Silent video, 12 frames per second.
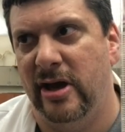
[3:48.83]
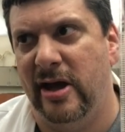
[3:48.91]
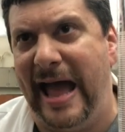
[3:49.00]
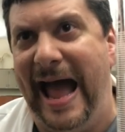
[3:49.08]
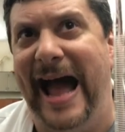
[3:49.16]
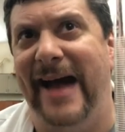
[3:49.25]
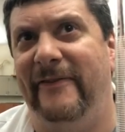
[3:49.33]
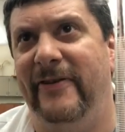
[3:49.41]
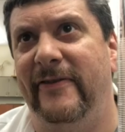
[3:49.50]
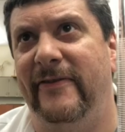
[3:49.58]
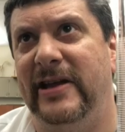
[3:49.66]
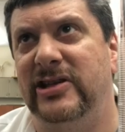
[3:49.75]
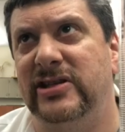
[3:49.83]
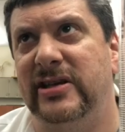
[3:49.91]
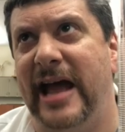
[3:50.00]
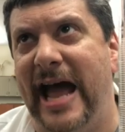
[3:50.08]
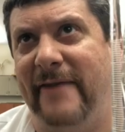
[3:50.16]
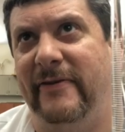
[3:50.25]
Half of
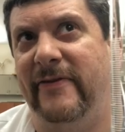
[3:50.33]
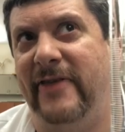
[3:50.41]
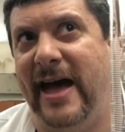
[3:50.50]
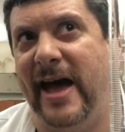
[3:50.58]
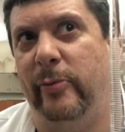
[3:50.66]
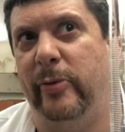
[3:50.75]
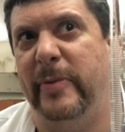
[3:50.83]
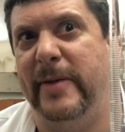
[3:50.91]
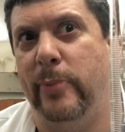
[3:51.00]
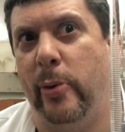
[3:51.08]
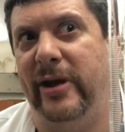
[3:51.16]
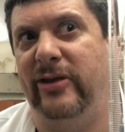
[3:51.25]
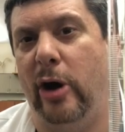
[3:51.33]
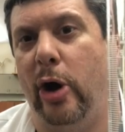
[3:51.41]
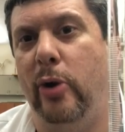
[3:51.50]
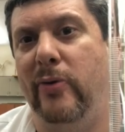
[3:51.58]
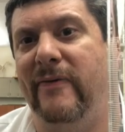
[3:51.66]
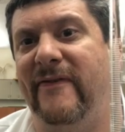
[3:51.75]
that would be
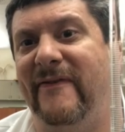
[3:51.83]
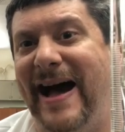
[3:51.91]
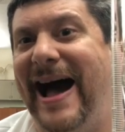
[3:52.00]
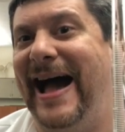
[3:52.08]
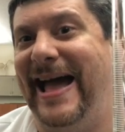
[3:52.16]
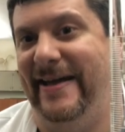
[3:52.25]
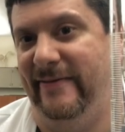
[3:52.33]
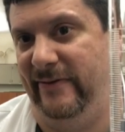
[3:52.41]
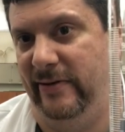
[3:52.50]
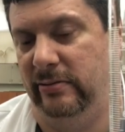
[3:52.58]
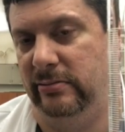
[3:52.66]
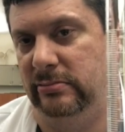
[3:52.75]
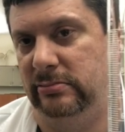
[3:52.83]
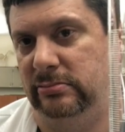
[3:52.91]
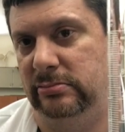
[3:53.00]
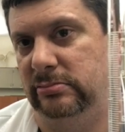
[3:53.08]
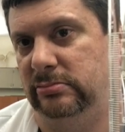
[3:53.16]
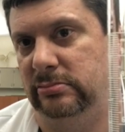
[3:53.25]
0.05.
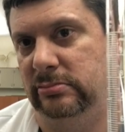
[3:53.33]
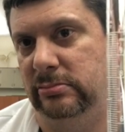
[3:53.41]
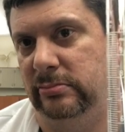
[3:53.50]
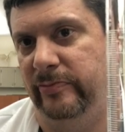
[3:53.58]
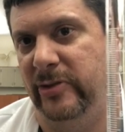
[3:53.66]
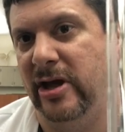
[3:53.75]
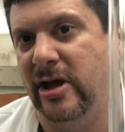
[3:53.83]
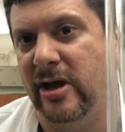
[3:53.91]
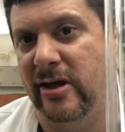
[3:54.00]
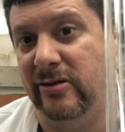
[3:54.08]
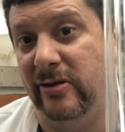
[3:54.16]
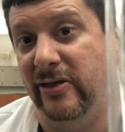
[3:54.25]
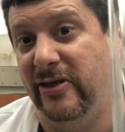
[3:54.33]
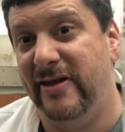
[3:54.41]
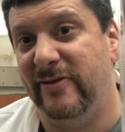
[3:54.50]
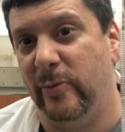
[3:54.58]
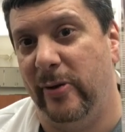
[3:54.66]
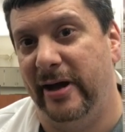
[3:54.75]
So this
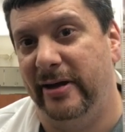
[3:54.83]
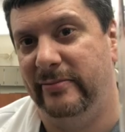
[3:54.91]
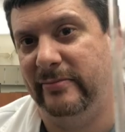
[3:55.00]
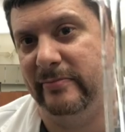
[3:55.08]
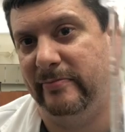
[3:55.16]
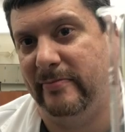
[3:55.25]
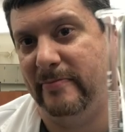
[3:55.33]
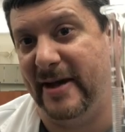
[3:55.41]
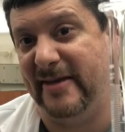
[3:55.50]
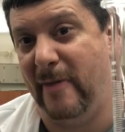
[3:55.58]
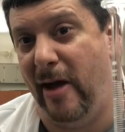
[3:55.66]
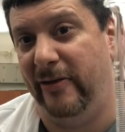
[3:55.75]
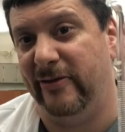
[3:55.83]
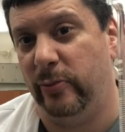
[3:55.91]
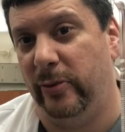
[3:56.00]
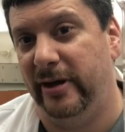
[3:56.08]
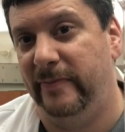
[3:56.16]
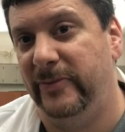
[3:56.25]
one, my smallest
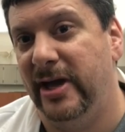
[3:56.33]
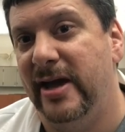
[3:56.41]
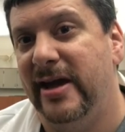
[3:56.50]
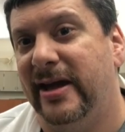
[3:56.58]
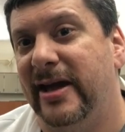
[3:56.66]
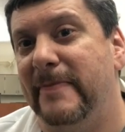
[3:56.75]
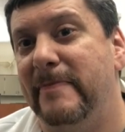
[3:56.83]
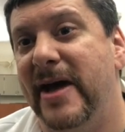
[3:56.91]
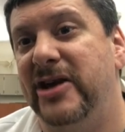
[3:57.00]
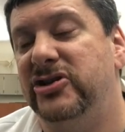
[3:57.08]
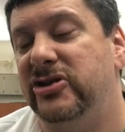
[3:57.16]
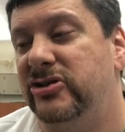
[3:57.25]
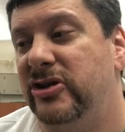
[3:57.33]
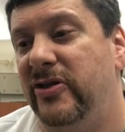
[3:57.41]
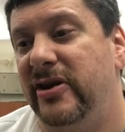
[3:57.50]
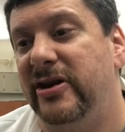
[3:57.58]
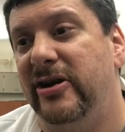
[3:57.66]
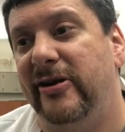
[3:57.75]
one, can measure to the
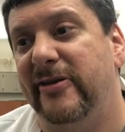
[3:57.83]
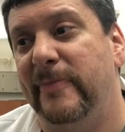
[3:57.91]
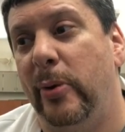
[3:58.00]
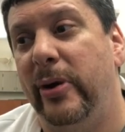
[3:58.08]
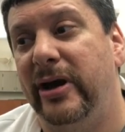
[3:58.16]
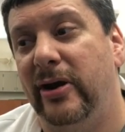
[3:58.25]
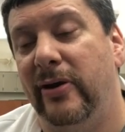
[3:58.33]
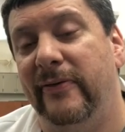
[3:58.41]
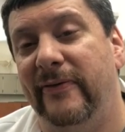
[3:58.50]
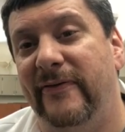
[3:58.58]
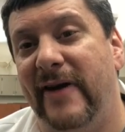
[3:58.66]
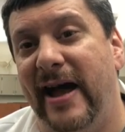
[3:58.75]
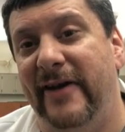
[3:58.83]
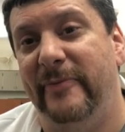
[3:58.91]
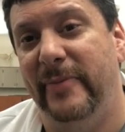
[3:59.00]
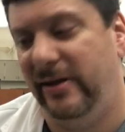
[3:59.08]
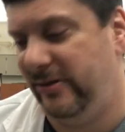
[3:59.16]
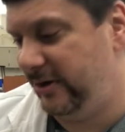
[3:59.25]
nearest 0.05
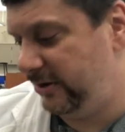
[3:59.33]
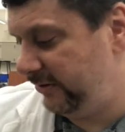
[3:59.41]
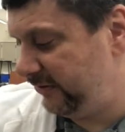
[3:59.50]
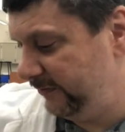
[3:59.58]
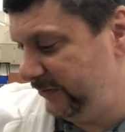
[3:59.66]
milliliters,